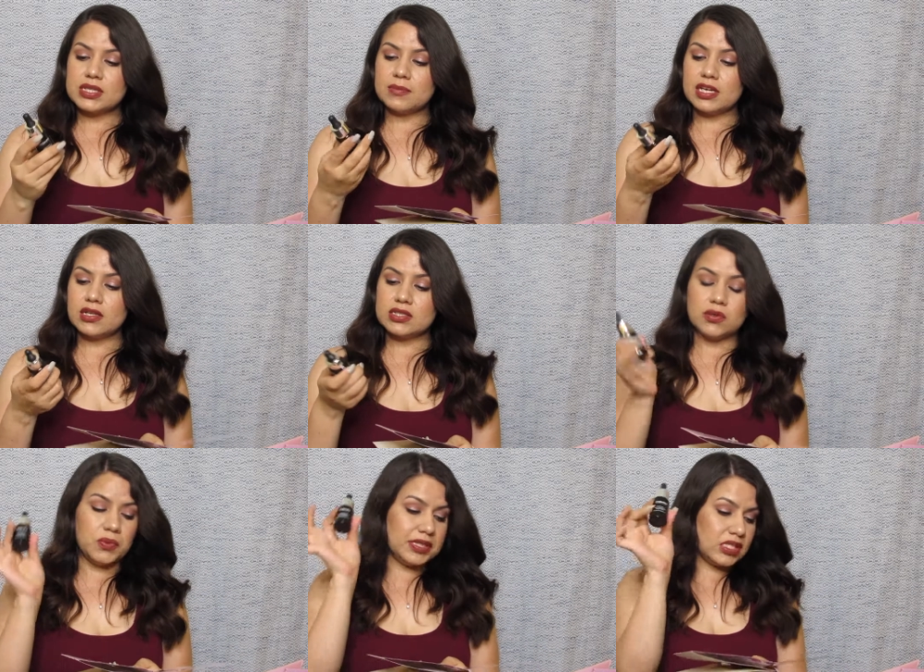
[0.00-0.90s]
I'm gonna
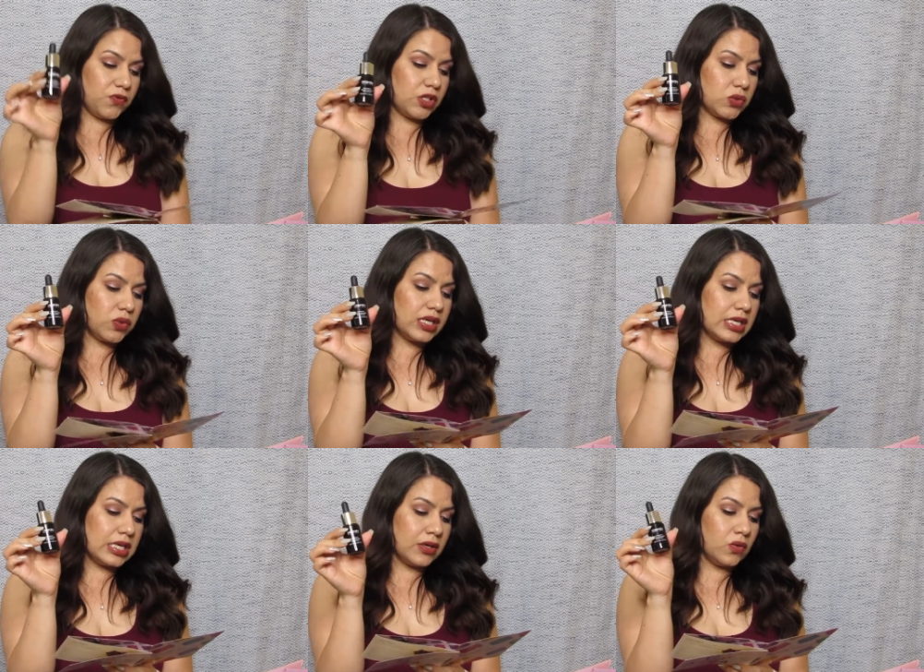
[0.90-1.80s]
start with this first one
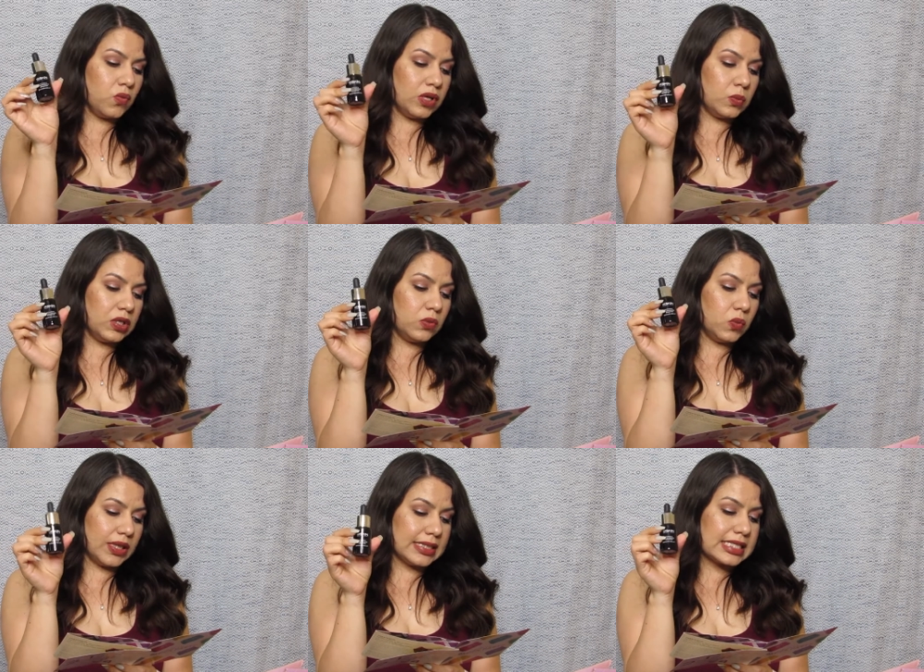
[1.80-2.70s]
here,
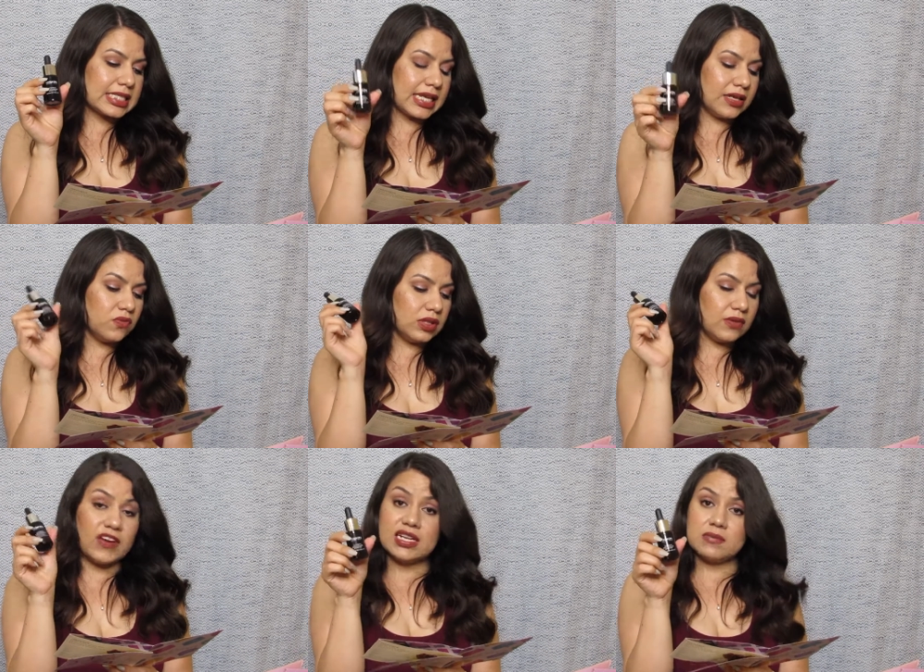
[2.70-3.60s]
111 Skin,
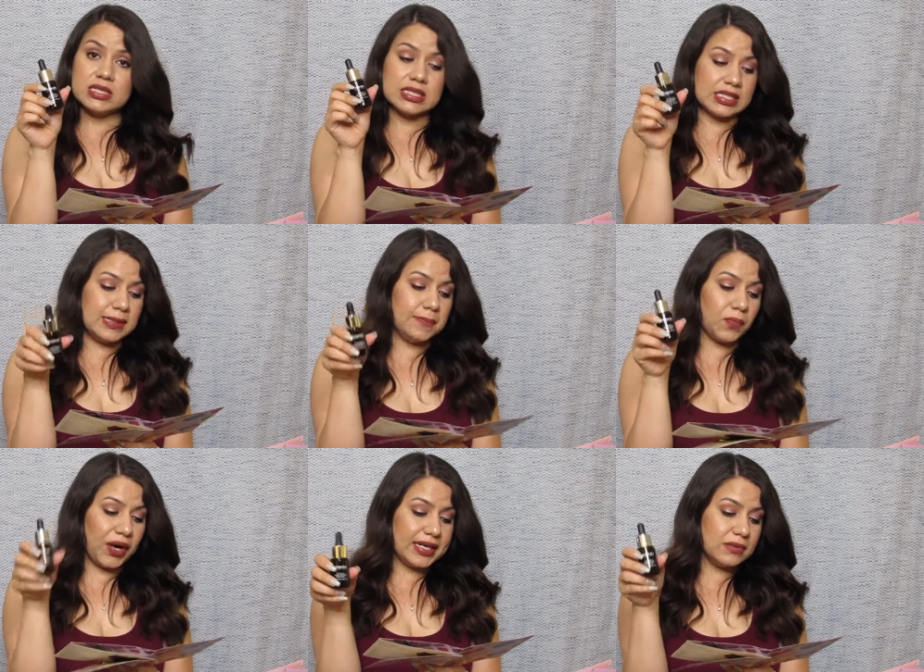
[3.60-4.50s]
the Vitamin C
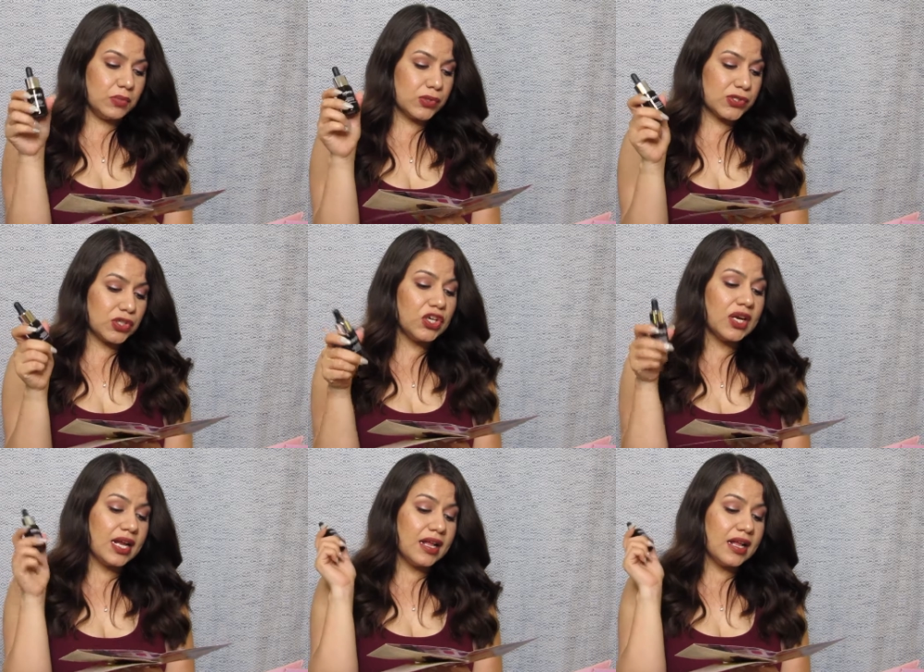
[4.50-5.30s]
Brightening Booster.